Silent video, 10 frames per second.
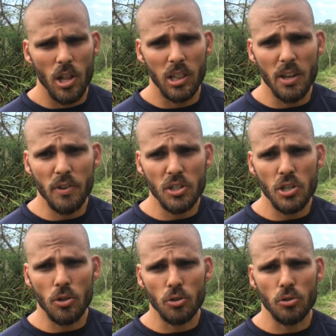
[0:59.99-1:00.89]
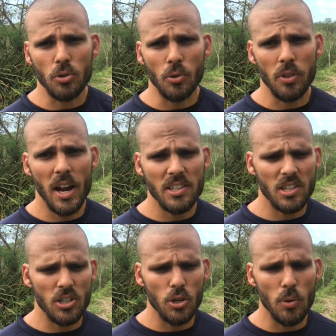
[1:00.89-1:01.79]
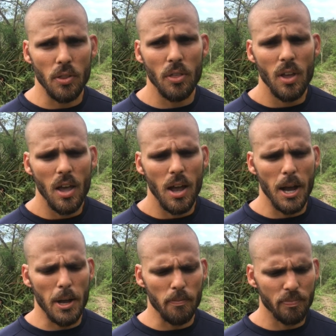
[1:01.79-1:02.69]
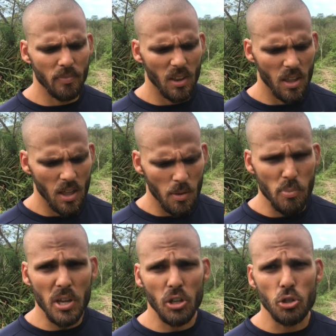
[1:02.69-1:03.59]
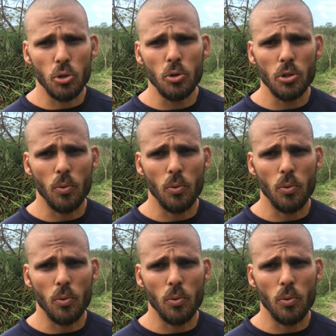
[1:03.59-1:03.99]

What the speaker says: living to your truth. That has to do with being true